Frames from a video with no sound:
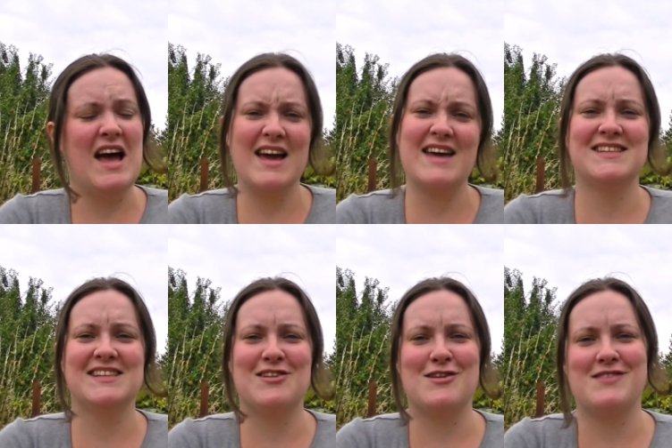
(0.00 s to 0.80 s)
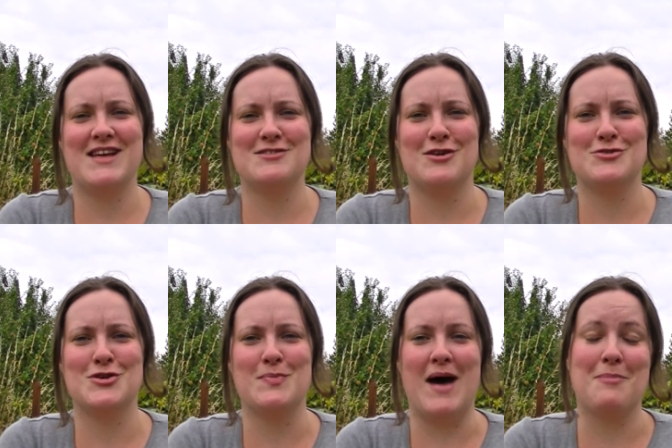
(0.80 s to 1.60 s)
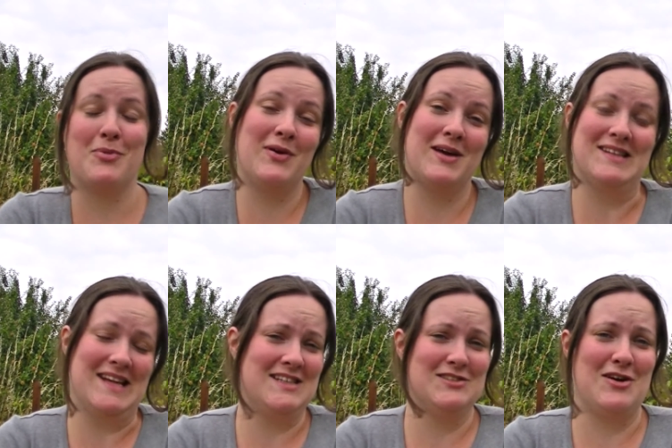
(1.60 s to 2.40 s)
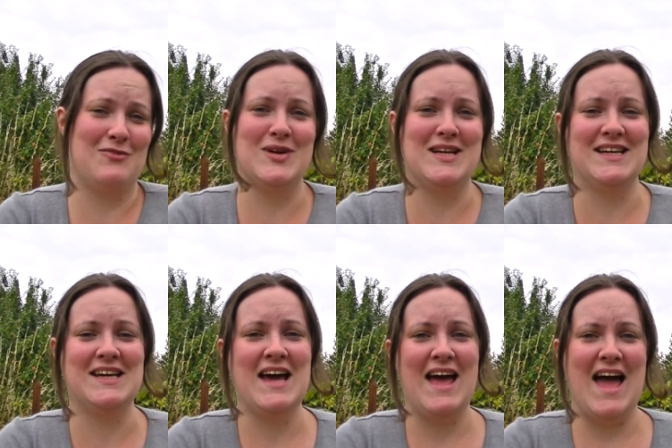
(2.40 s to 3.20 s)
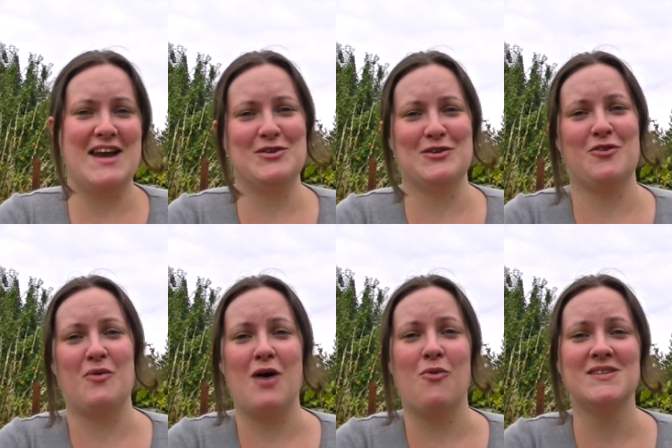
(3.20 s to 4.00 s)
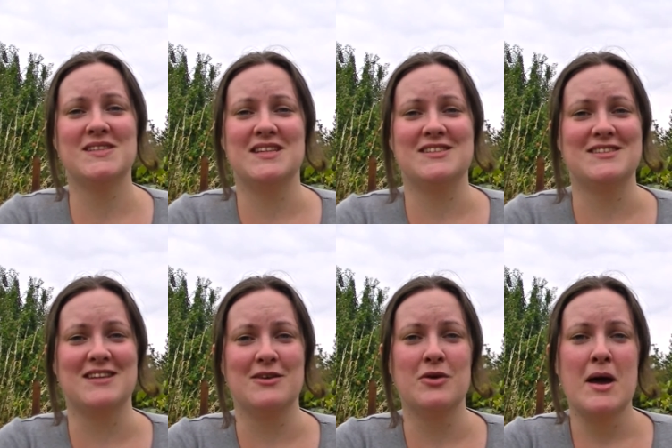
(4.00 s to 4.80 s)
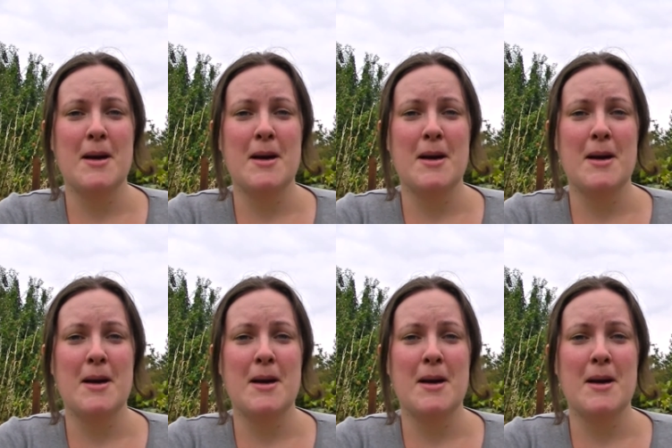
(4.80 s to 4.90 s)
I guess that's not too bad, but it's not really any good for what I wanted it to do.